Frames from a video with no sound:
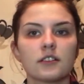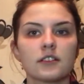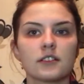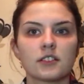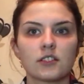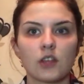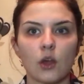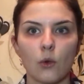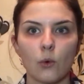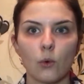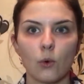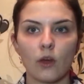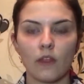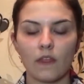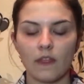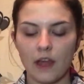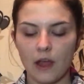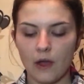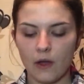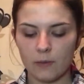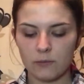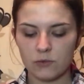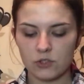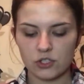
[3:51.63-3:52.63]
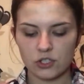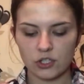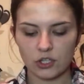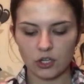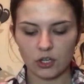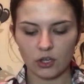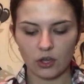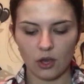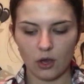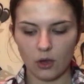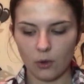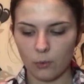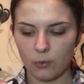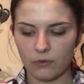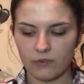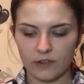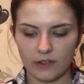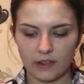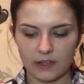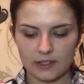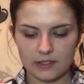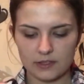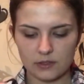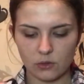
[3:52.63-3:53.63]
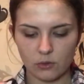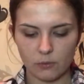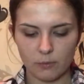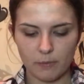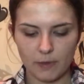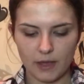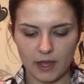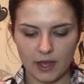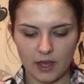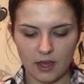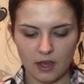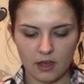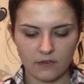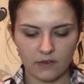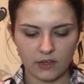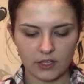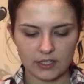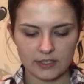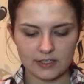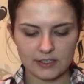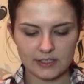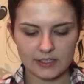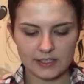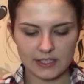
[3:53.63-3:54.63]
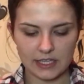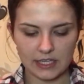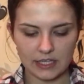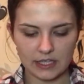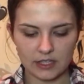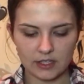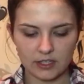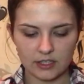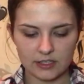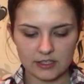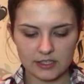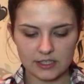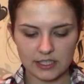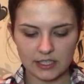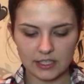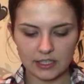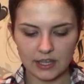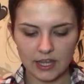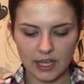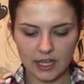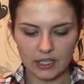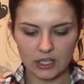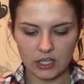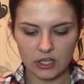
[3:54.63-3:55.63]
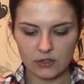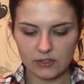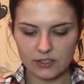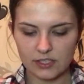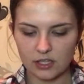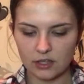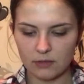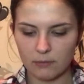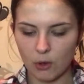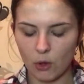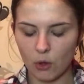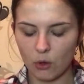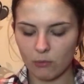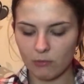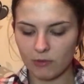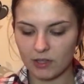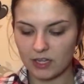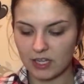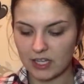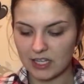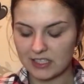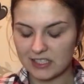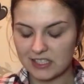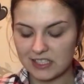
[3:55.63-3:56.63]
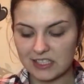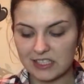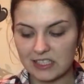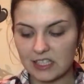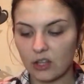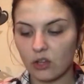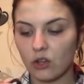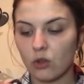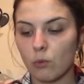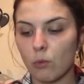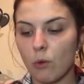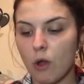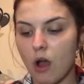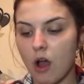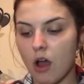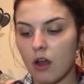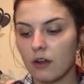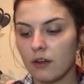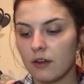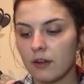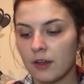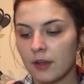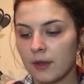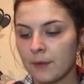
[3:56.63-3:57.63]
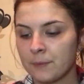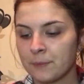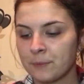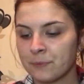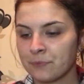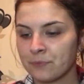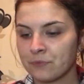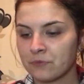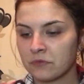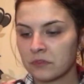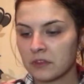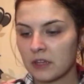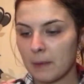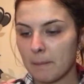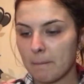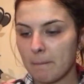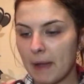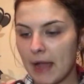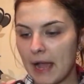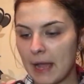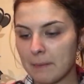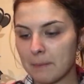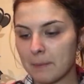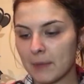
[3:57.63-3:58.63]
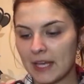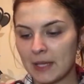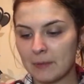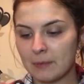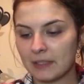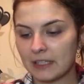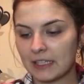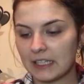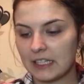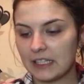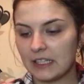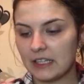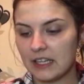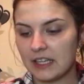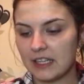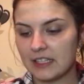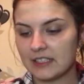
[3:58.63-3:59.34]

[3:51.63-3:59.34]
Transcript: So now I'm just going to go with a little bit of a concealer. The concealer that I use at the moment is still the one by Maybelline.